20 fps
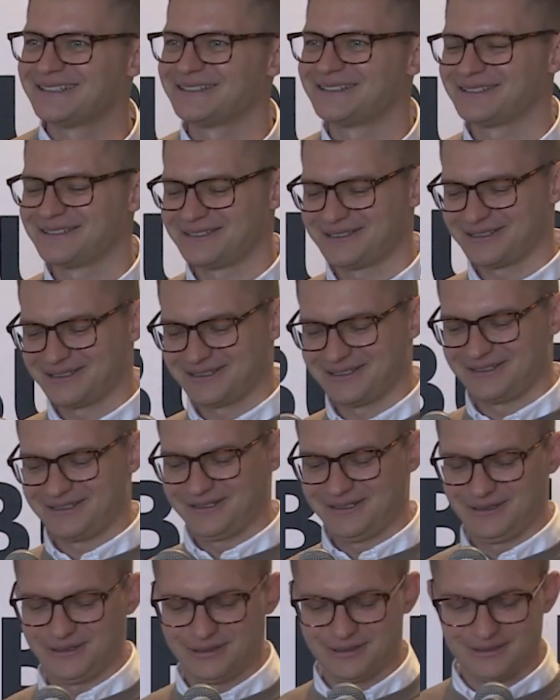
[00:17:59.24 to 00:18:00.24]

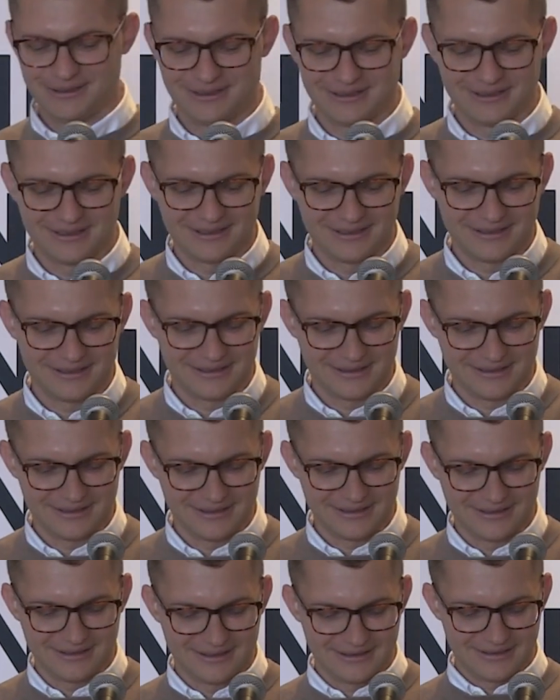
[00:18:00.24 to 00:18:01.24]

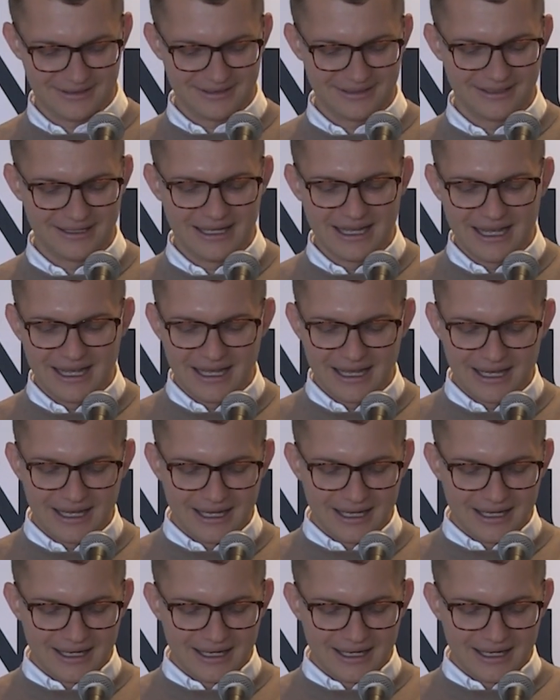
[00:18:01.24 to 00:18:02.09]
No one is speaking in this clip.